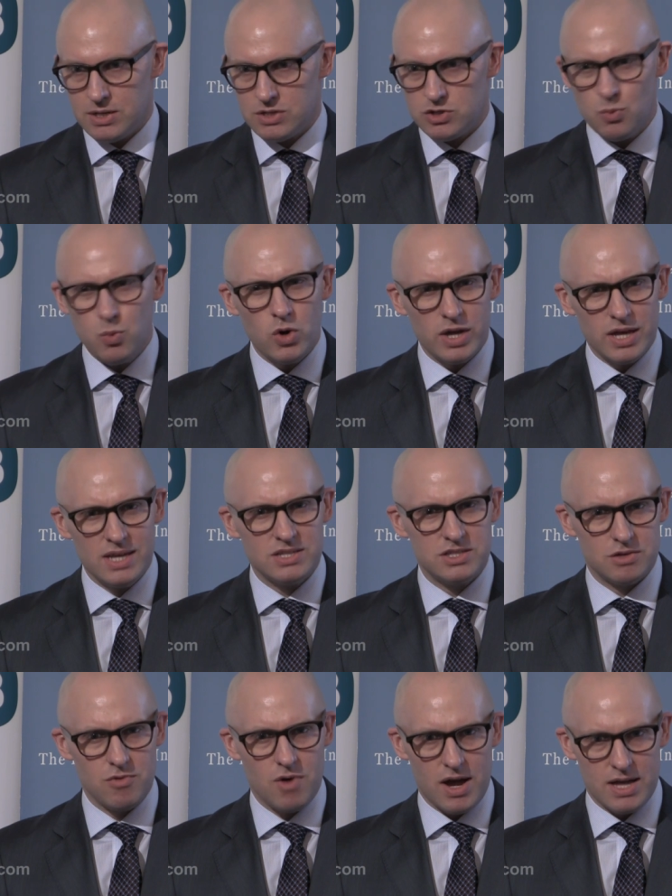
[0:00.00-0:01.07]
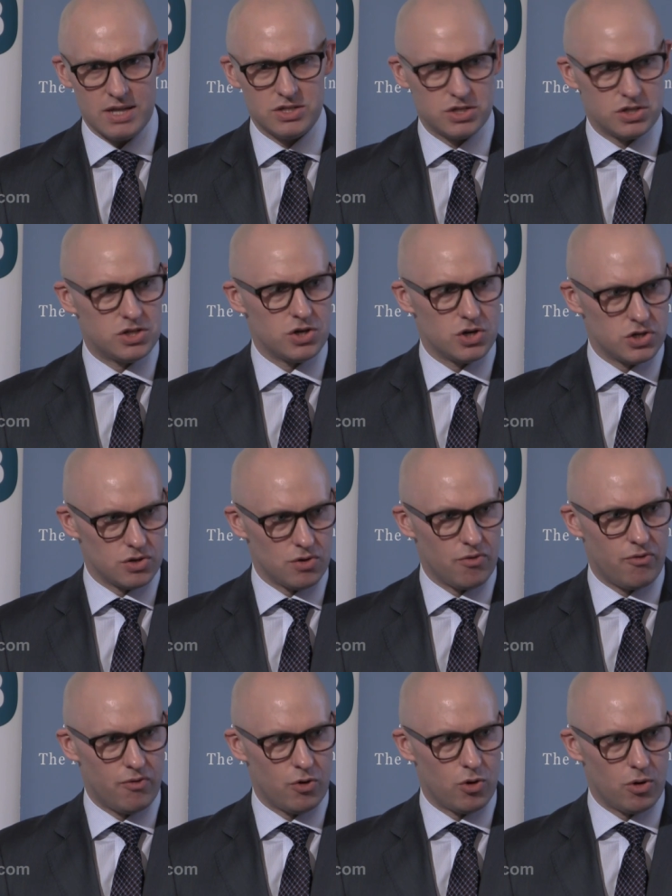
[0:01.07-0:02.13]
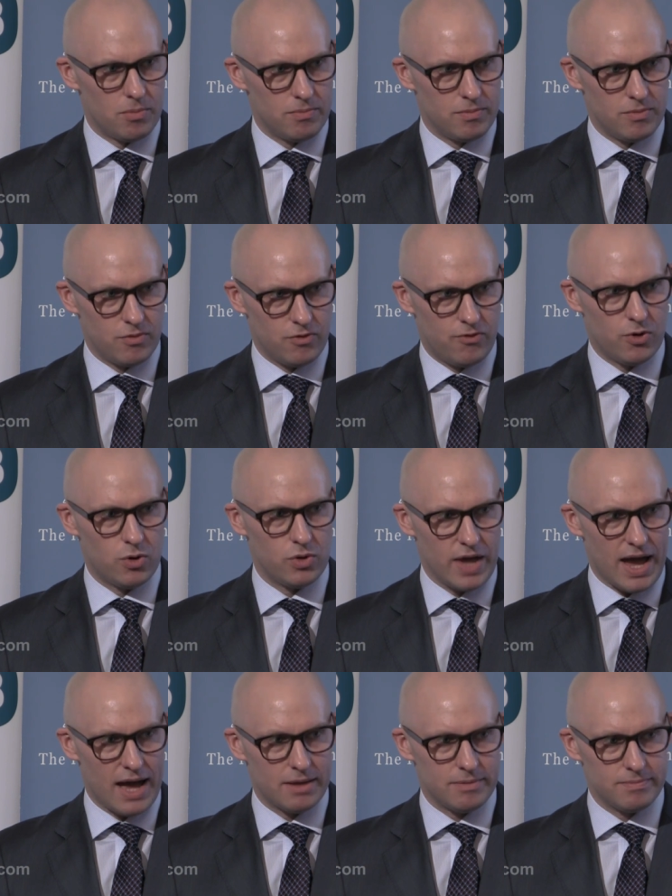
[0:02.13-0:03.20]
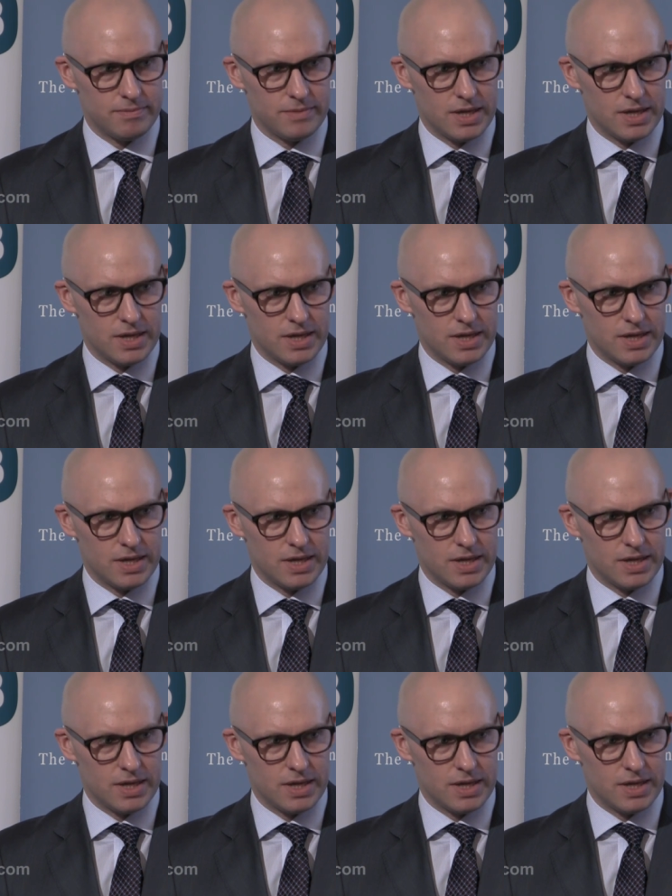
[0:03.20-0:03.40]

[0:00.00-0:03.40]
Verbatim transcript: So, what is the right institutional form for that?